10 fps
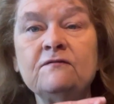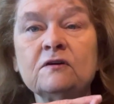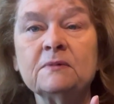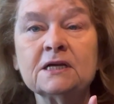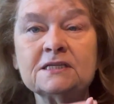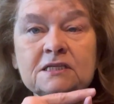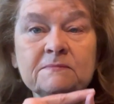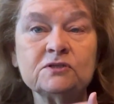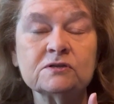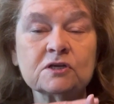because
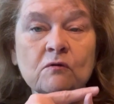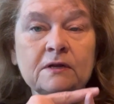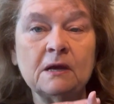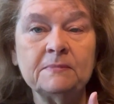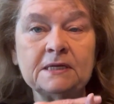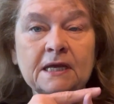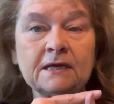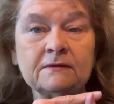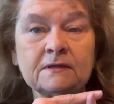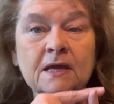temperature is going up and
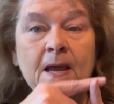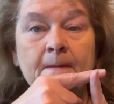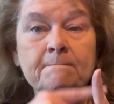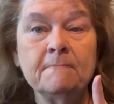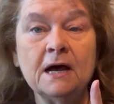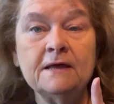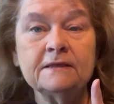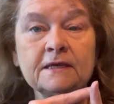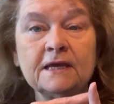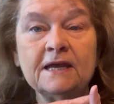down.
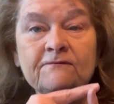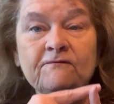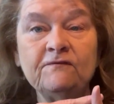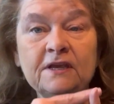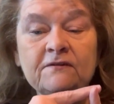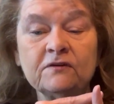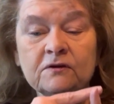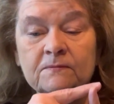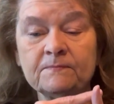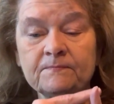Month and fever.